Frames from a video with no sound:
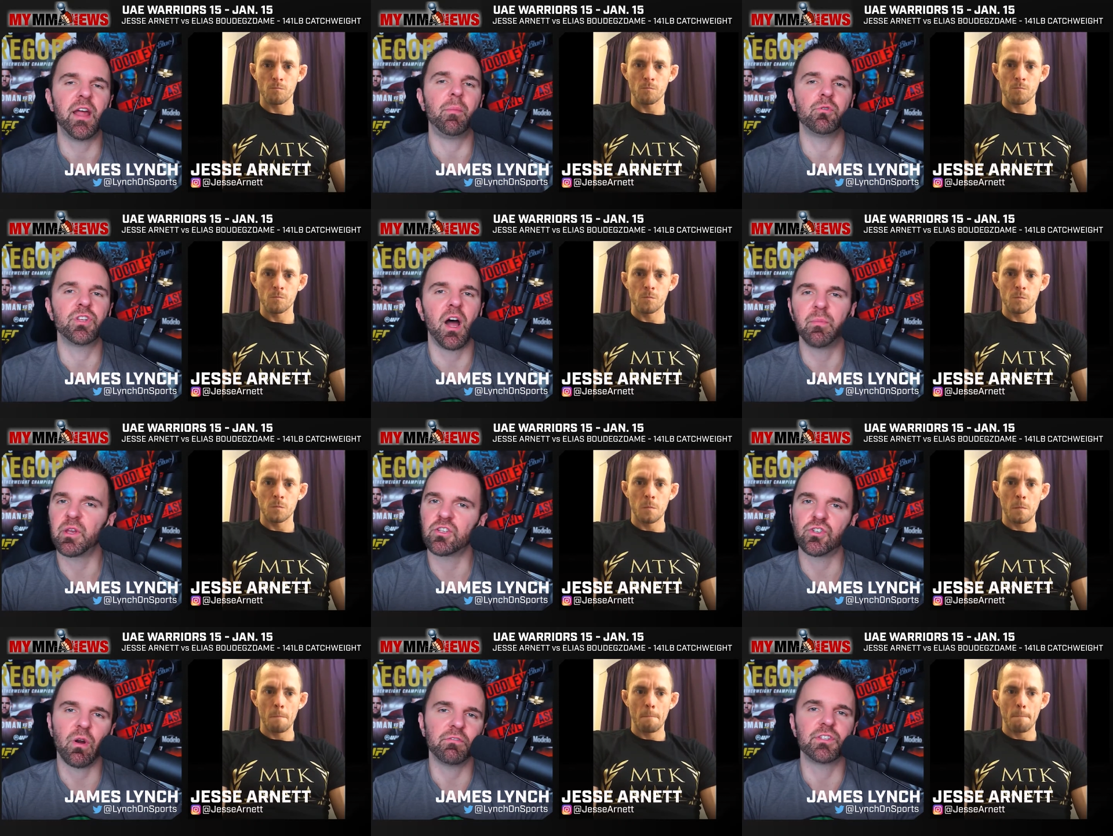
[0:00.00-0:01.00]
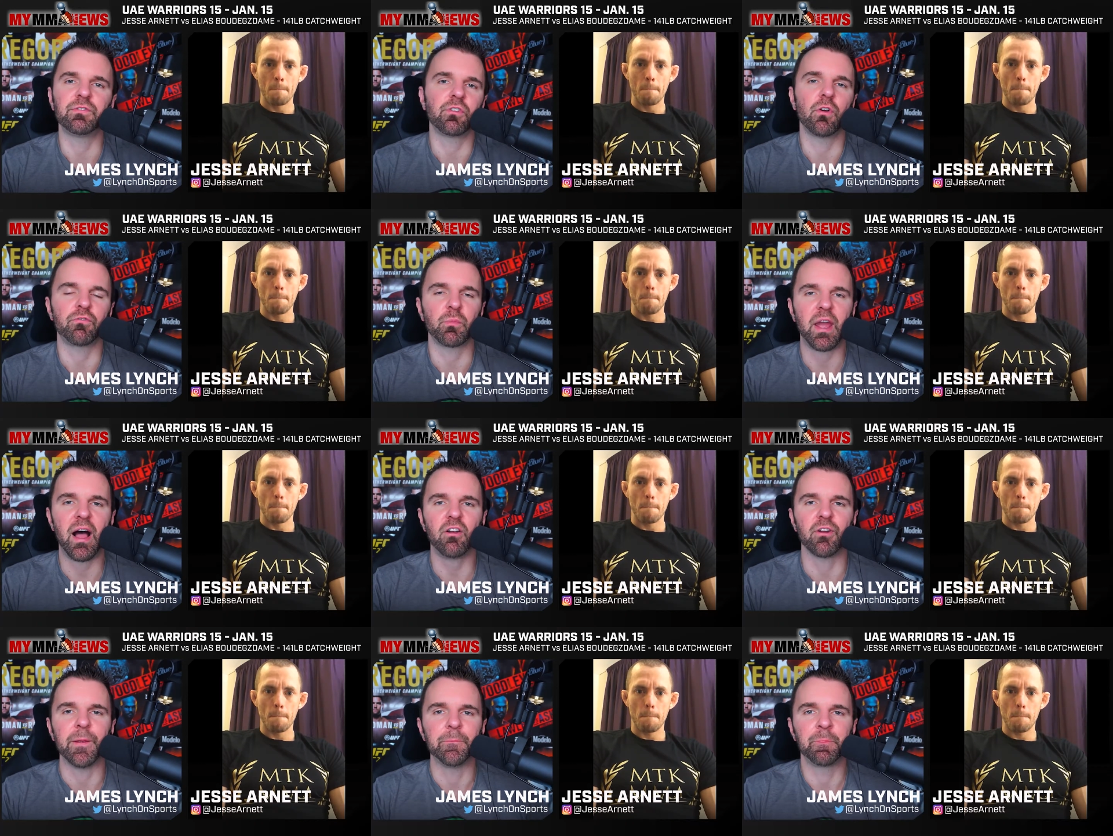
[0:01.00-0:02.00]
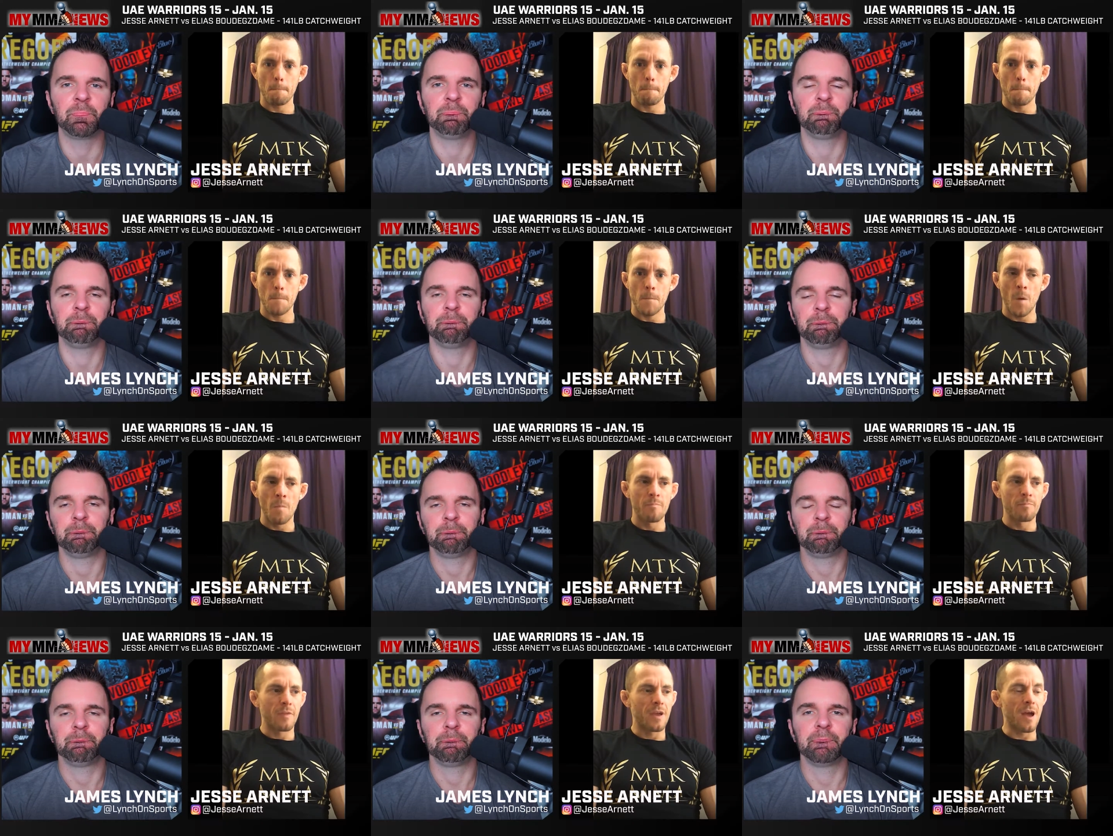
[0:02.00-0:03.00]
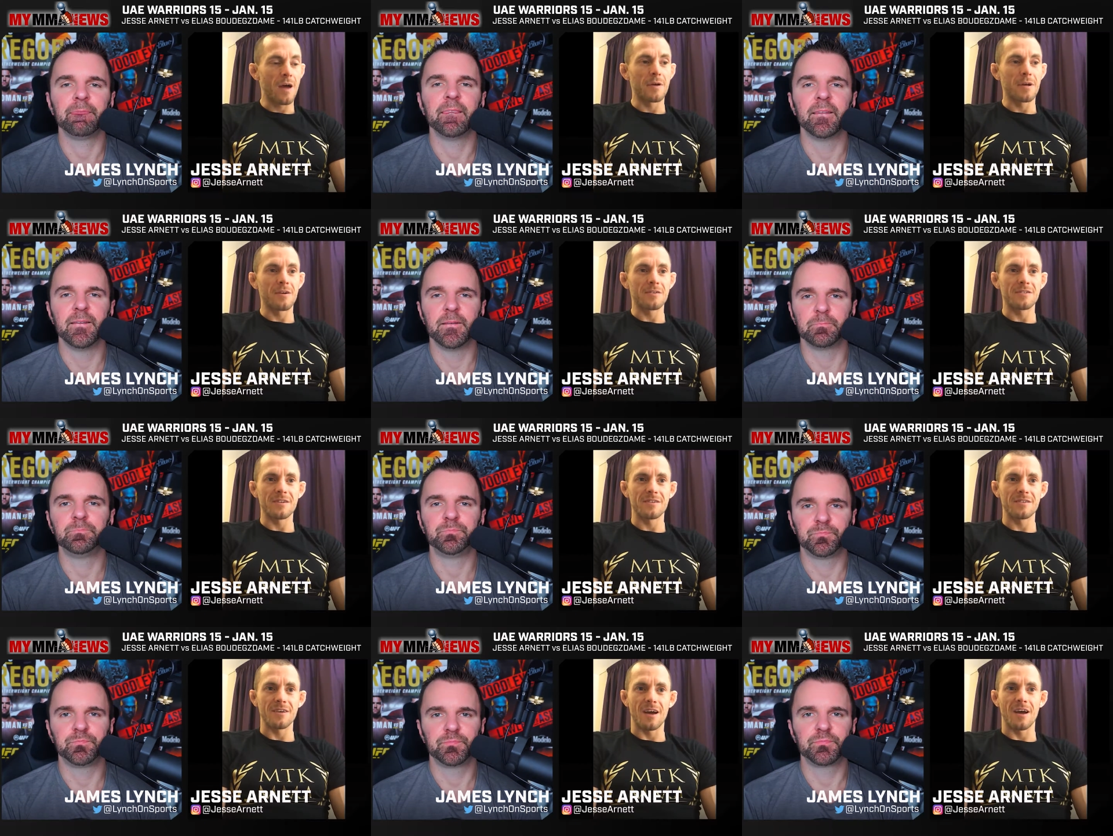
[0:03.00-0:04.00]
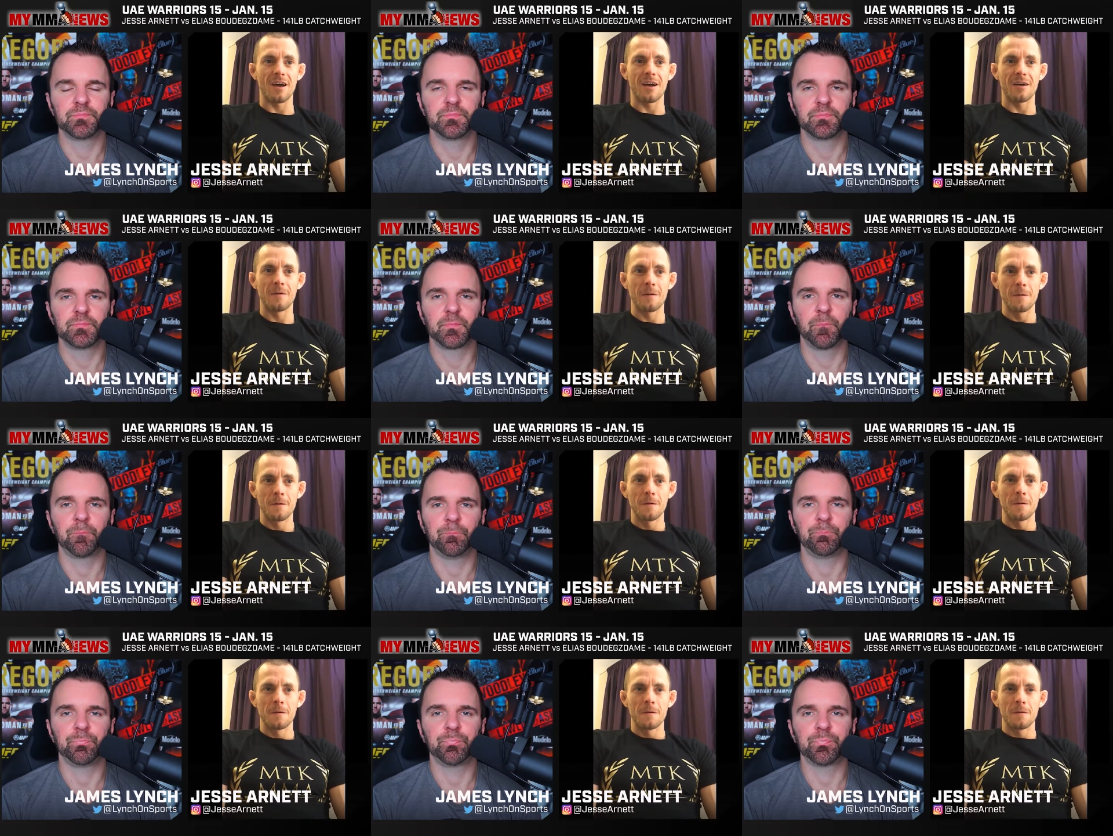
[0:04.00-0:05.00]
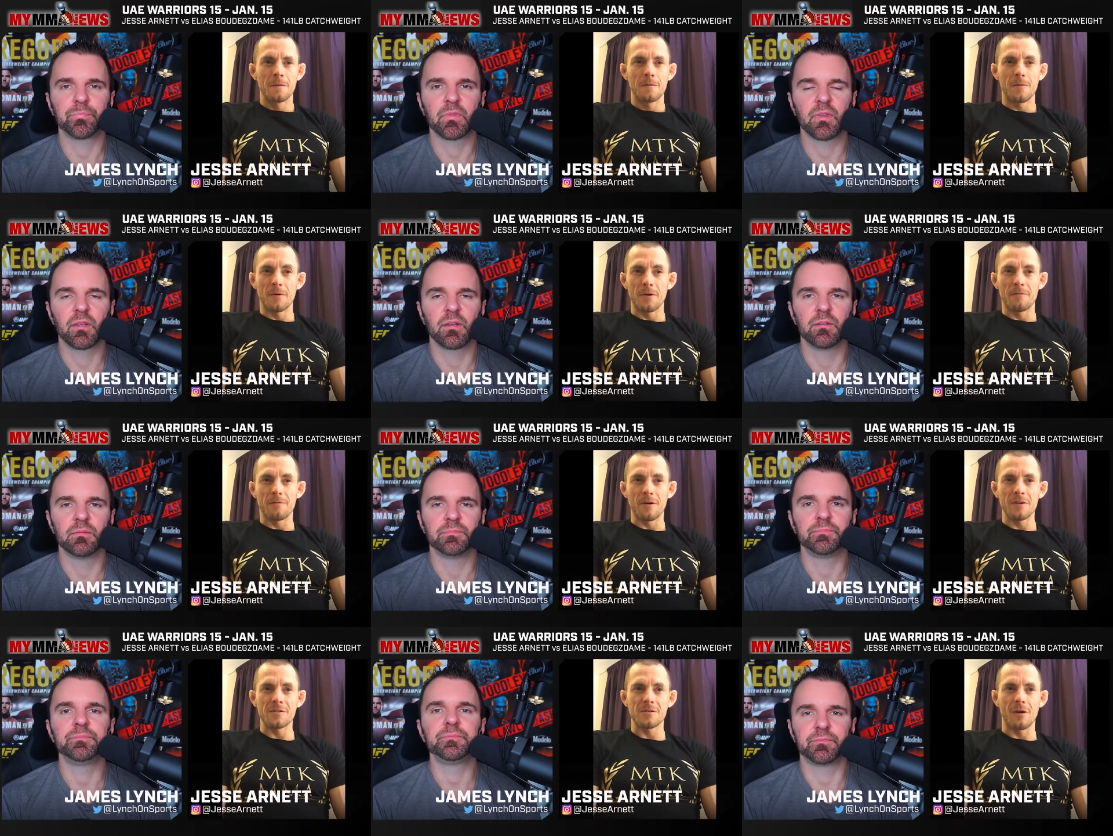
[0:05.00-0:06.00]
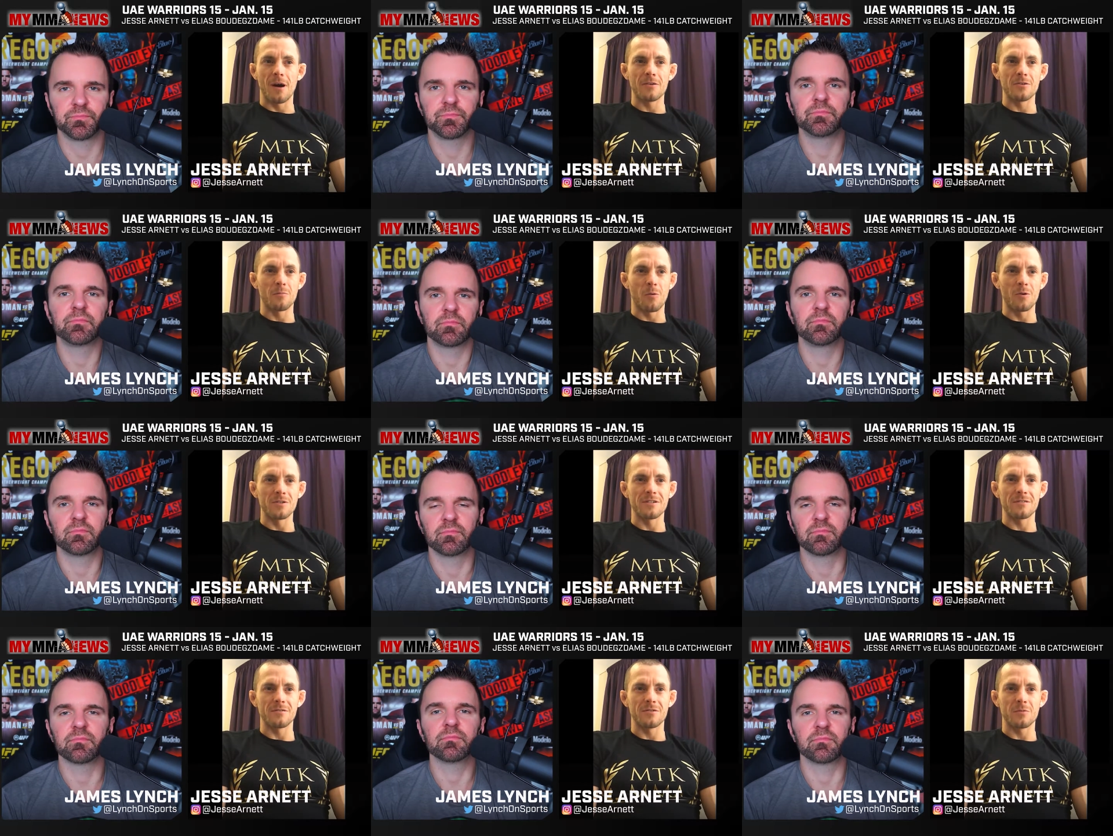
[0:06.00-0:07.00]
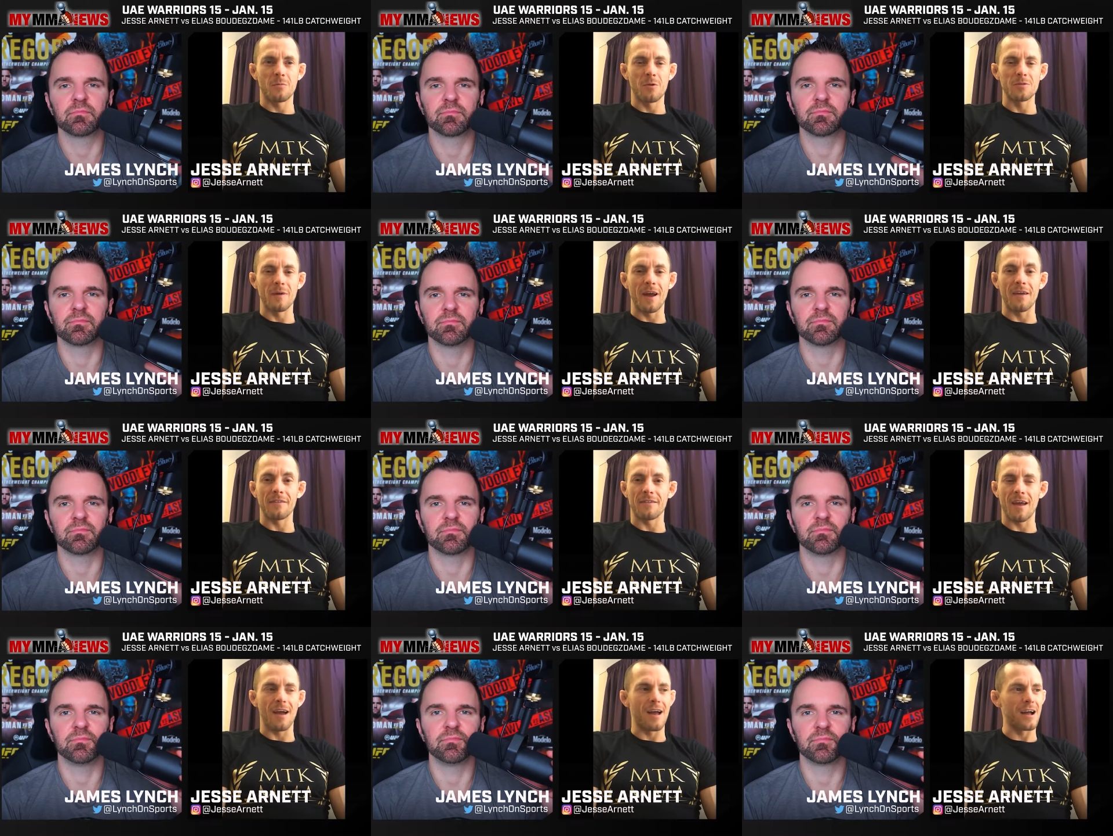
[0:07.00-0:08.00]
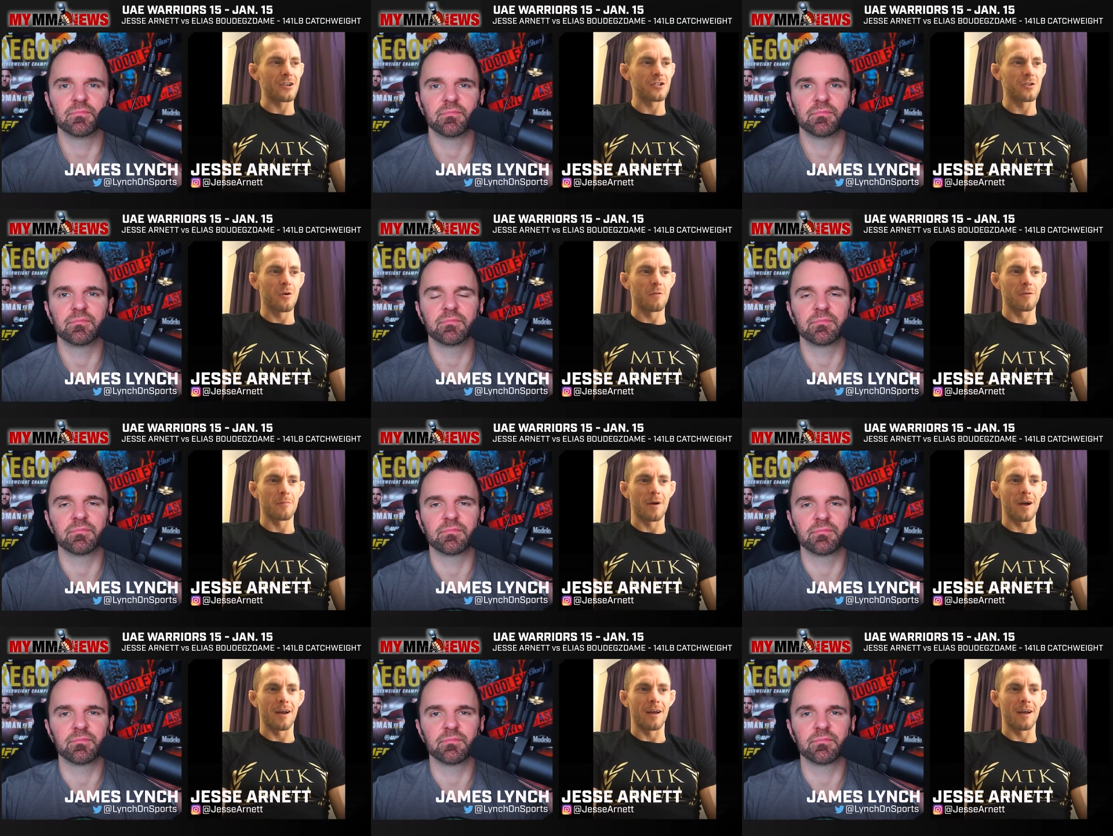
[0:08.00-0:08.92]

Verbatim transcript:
Speaker 1: in Abu Dhabi? Because you obviously flew it from Calgary.
Speaker 2: Yeah, I've been here since uh, the 31st. So I, uh, tomorrow's tomorrow's my eighth day. I actually go for